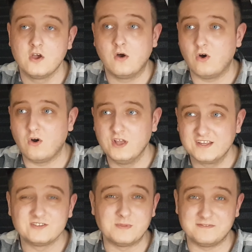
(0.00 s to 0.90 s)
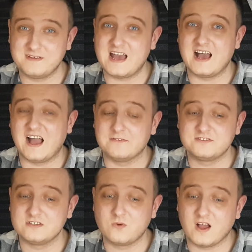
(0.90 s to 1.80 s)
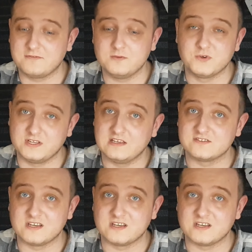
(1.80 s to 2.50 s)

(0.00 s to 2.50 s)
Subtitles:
Or to be fair, I've seen quite a few bunny ears